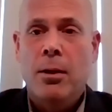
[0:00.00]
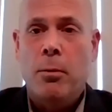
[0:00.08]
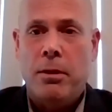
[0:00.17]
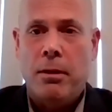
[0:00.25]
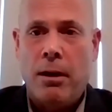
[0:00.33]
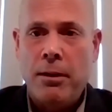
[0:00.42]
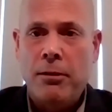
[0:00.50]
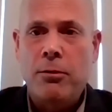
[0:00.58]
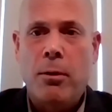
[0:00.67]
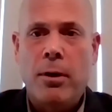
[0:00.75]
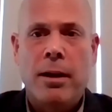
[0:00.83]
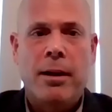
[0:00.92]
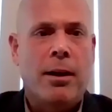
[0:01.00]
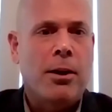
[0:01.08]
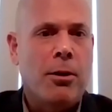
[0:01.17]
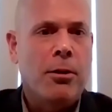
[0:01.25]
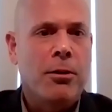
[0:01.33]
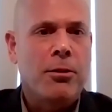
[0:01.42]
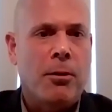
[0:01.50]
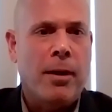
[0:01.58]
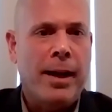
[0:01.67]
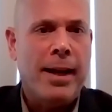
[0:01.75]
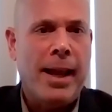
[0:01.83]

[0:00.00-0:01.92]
with all this going on in our culture right